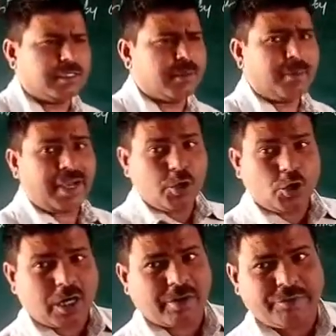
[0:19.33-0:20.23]
a
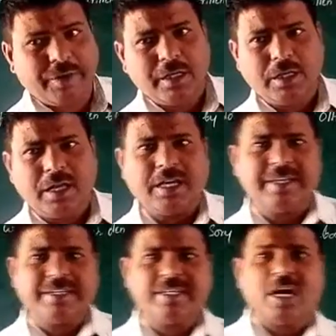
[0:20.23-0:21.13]
biography and there
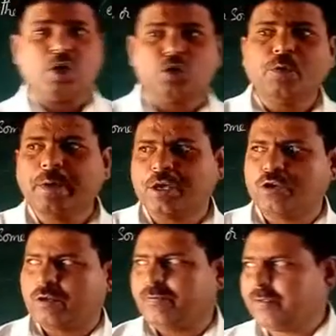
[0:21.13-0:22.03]
is an
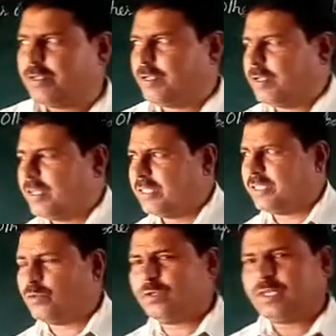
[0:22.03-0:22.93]
autobiography. There are
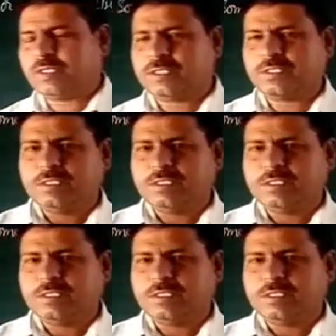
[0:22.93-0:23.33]
two things.